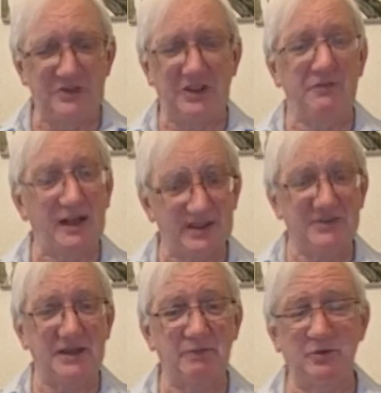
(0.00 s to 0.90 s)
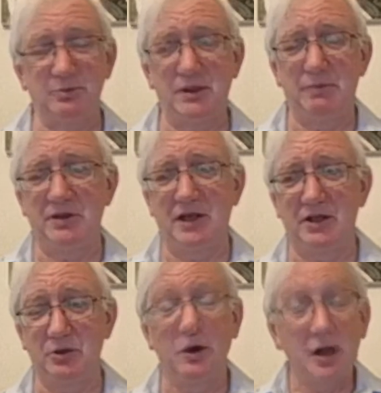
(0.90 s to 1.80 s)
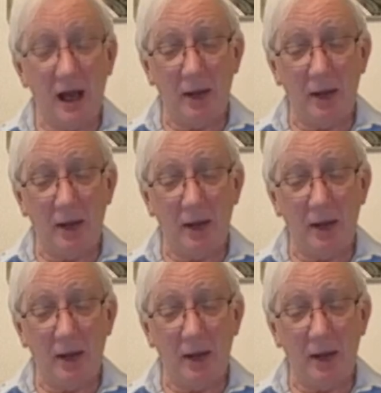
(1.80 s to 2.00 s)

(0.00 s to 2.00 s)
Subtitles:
raising that except from people like you.